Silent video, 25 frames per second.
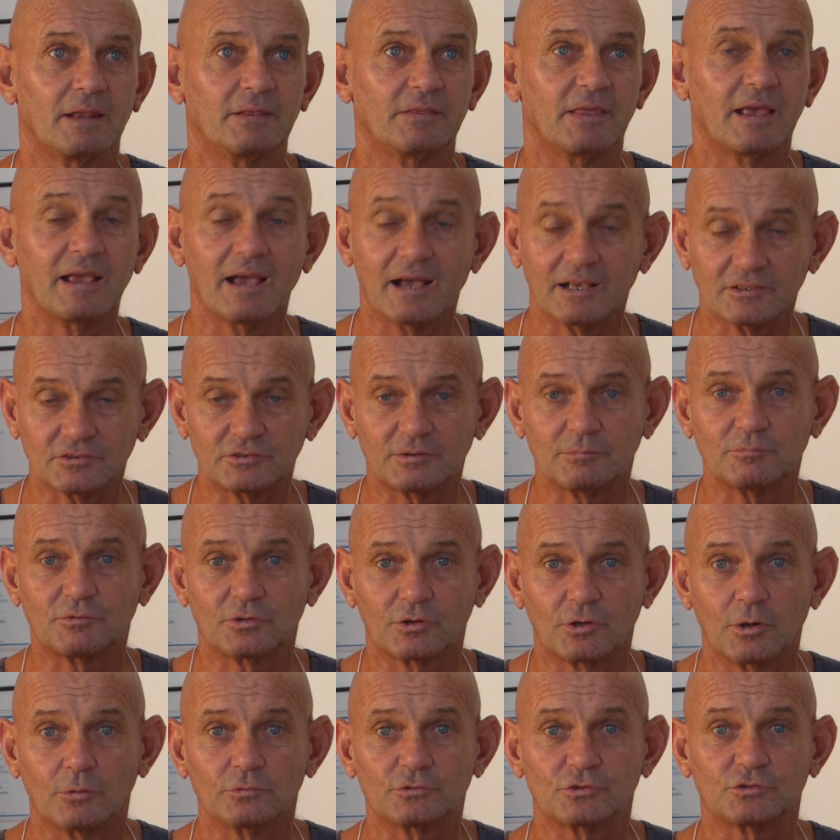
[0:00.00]
they asked him
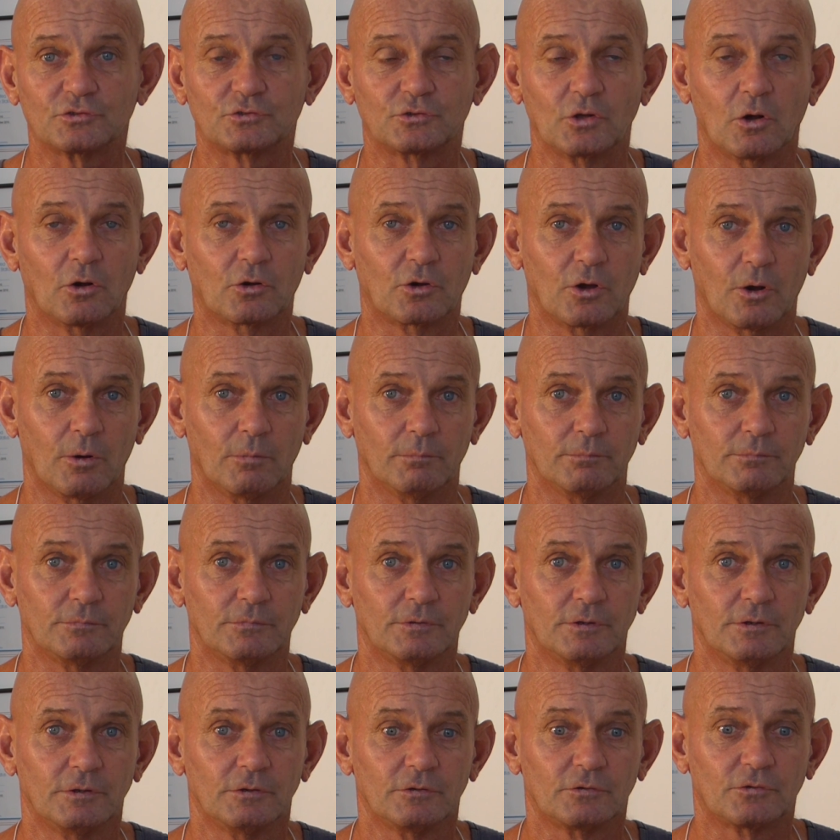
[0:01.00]
to go to Stockholm
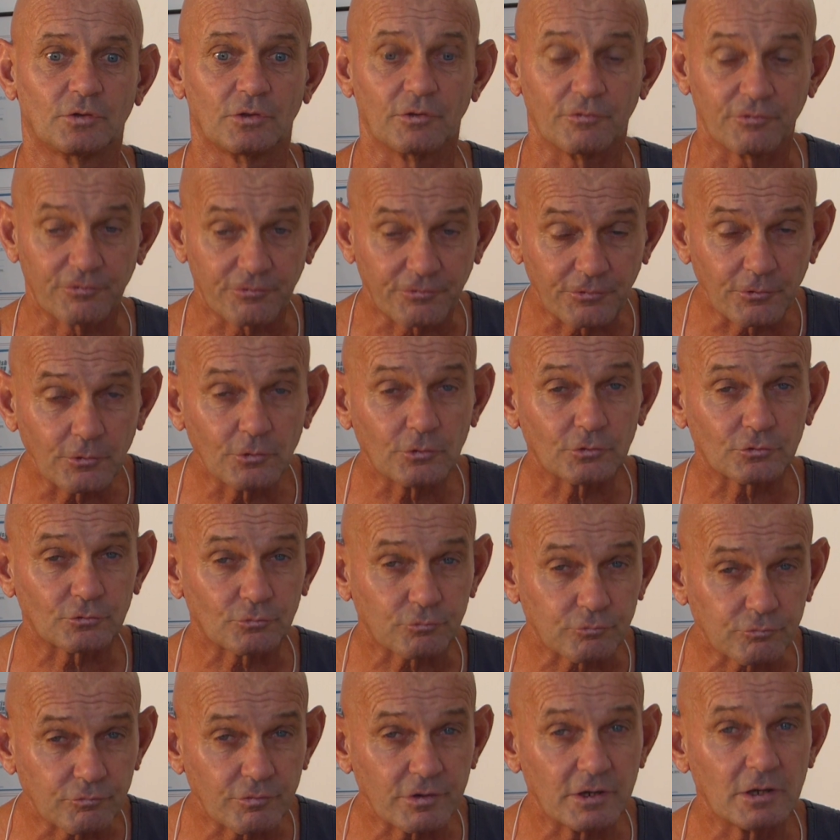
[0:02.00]
to the
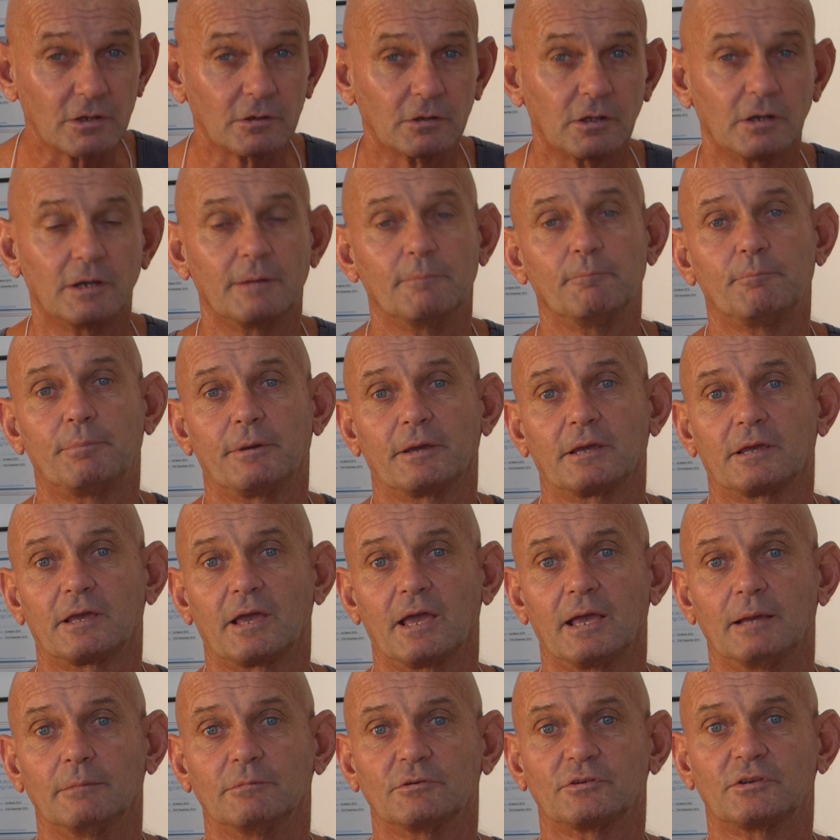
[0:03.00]
first real Olympic
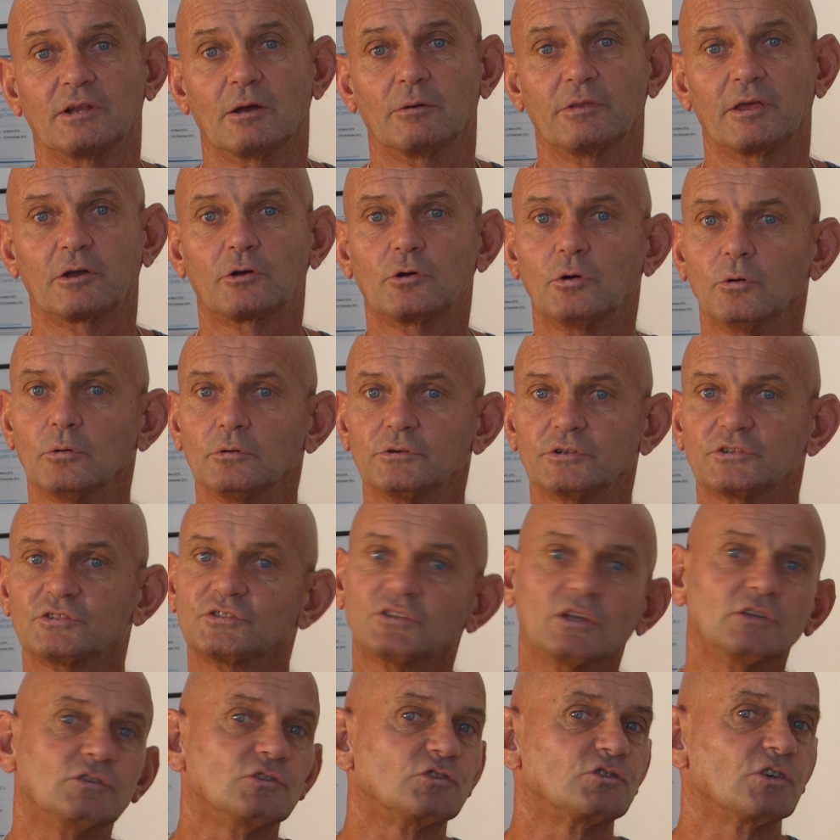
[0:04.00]
Games. Now, they're called the
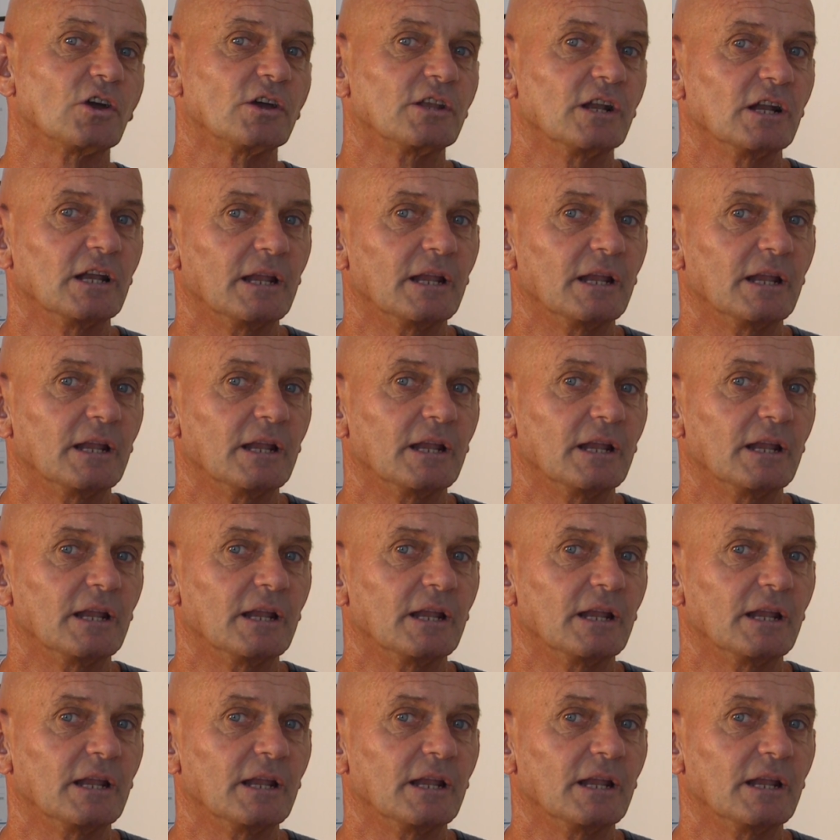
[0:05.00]
Sunshine